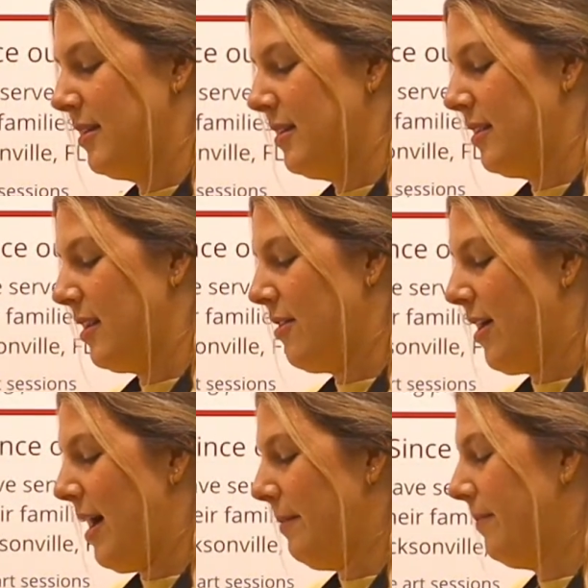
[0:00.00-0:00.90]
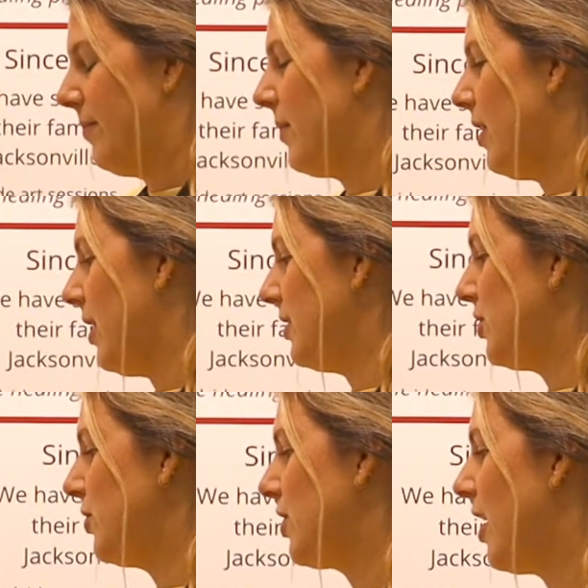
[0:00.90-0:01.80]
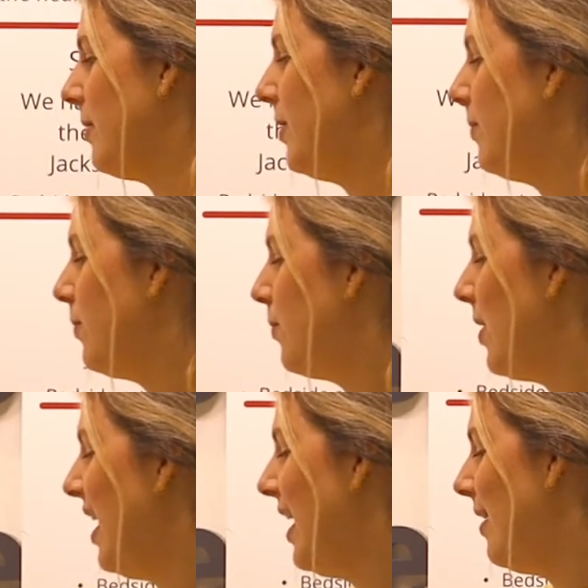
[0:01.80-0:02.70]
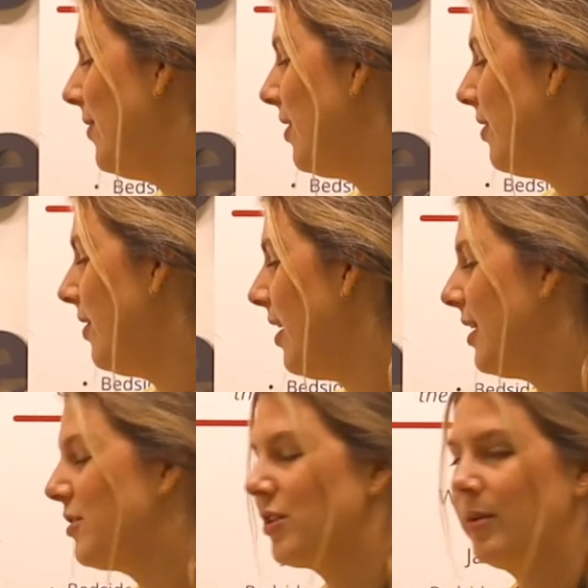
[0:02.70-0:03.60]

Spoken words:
Okay. All right, so it's got to be heavier than the ice cream